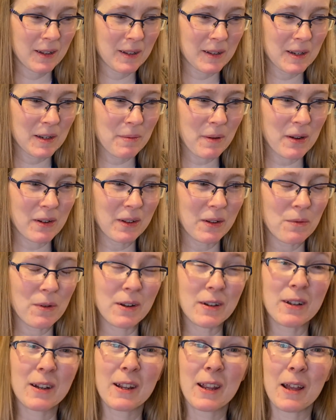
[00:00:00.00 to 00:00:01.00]
especially
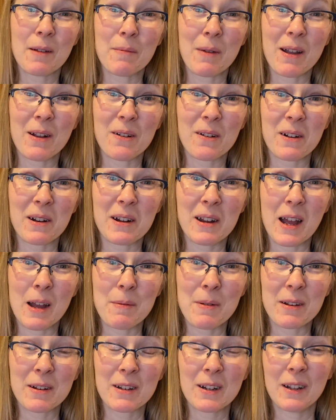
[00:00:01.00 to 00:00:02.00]
once I get my
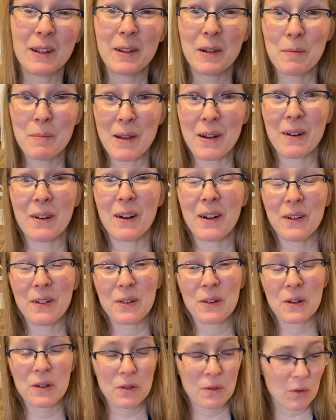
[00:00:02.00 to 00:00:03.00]
ergonomics a little better
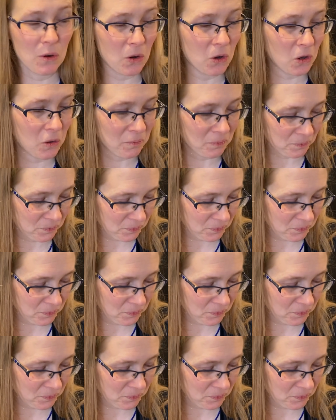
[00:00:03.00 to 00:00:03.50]
under control.